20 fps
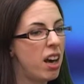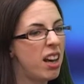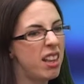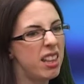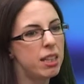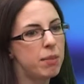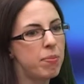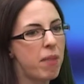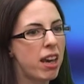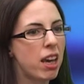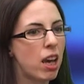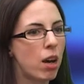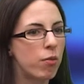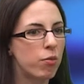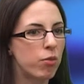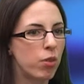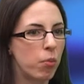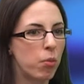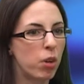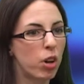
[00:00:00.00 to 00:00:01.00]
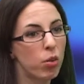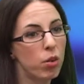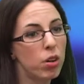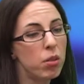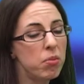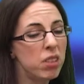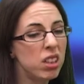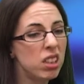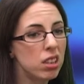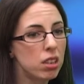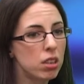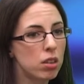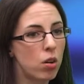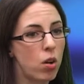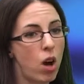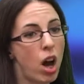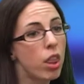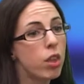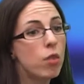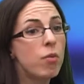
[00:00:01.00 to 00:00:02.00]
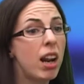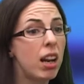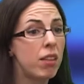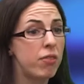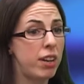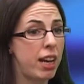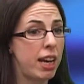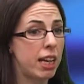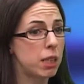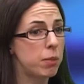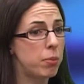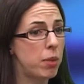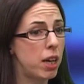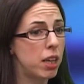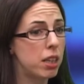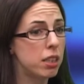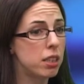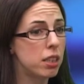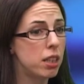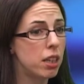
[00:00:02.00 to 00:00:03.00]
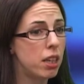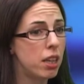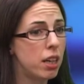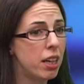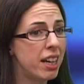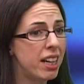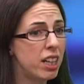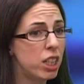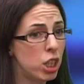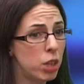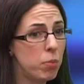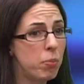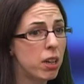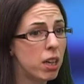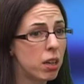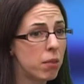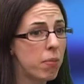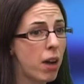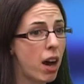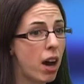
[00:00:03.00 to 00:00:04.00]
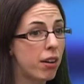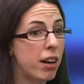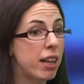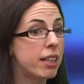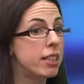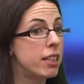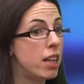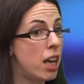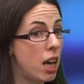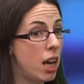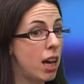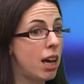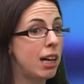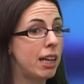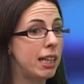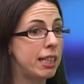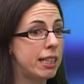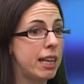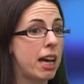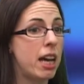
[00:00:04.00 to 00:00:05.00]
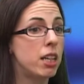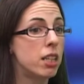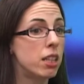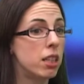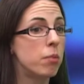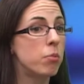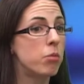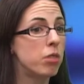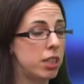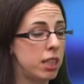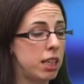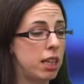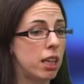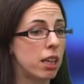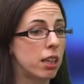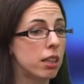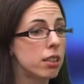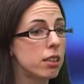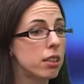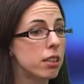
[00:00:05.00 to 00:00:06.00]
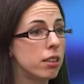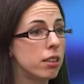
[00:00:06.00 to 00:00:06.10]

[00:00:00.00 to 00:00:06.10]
This may come from recruitment or other relevant experts and should be compiled at an early stage in the proceedings.